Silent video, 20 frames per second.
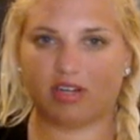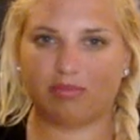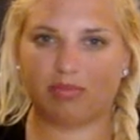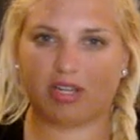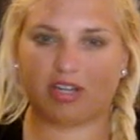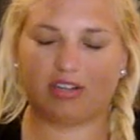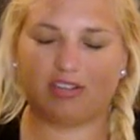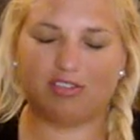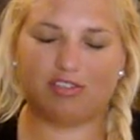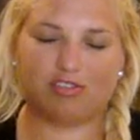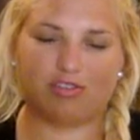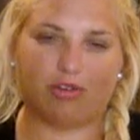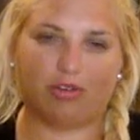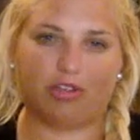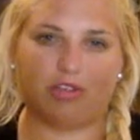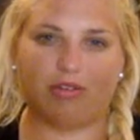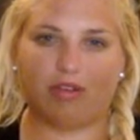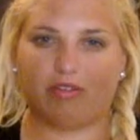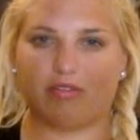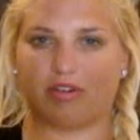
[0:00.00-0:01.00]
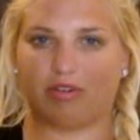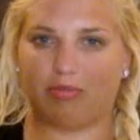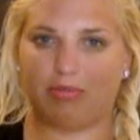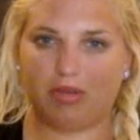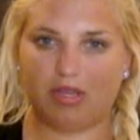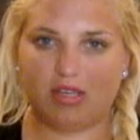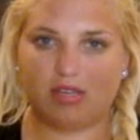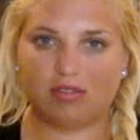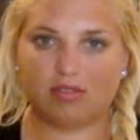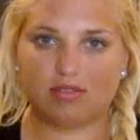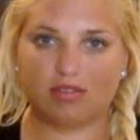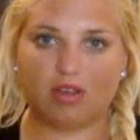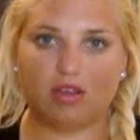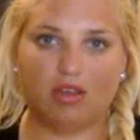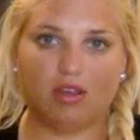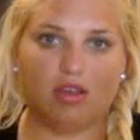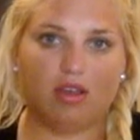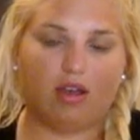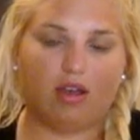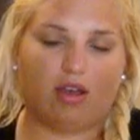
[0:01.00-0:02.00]
I'm not going to show you every piece,
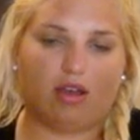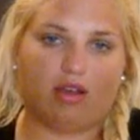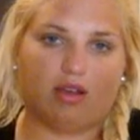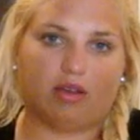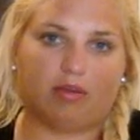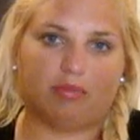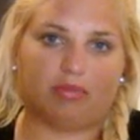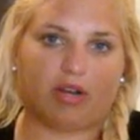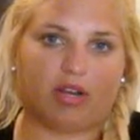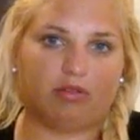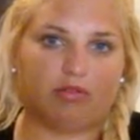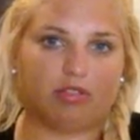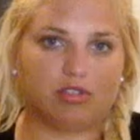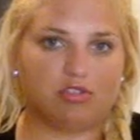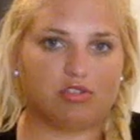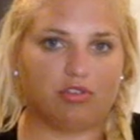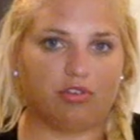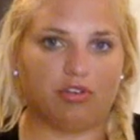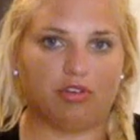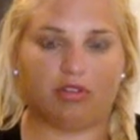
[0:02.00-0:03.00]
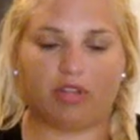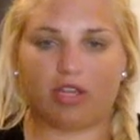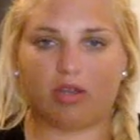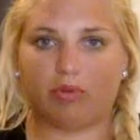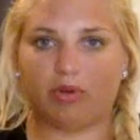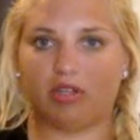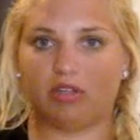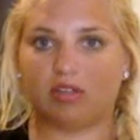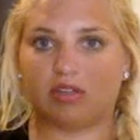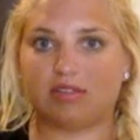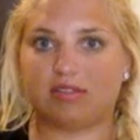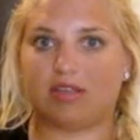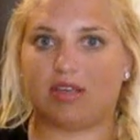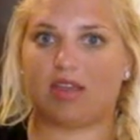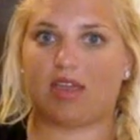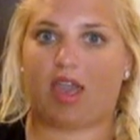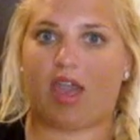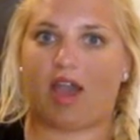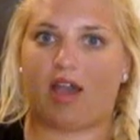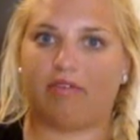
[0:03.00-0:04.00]
but I will show you what it looks
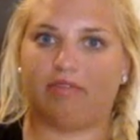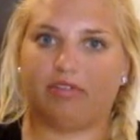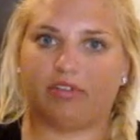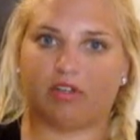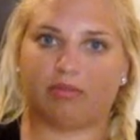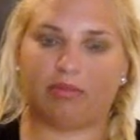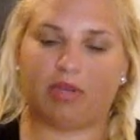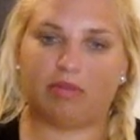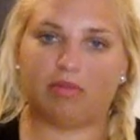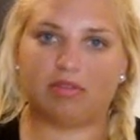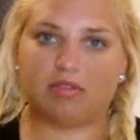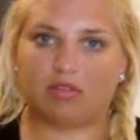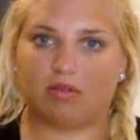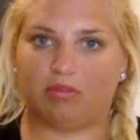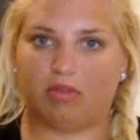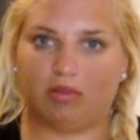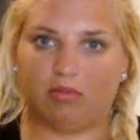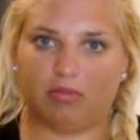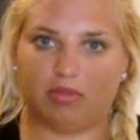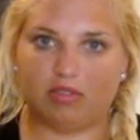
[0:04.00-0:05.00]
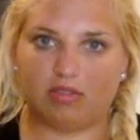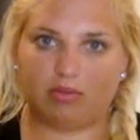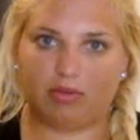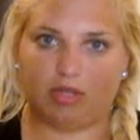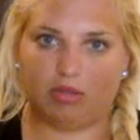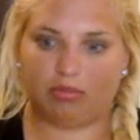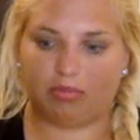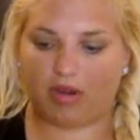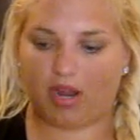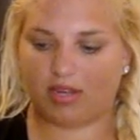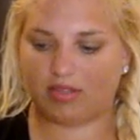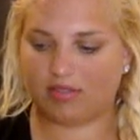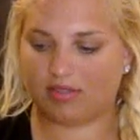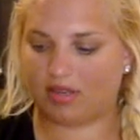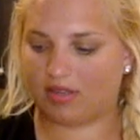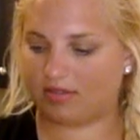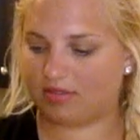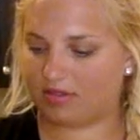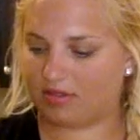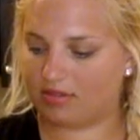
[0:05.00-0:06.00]
like after, maybe some in-between
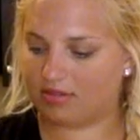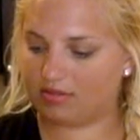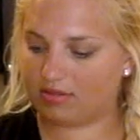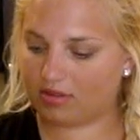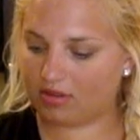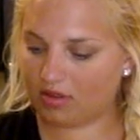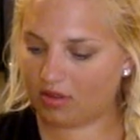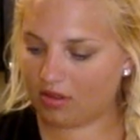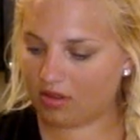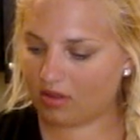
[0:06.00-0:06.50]
processes.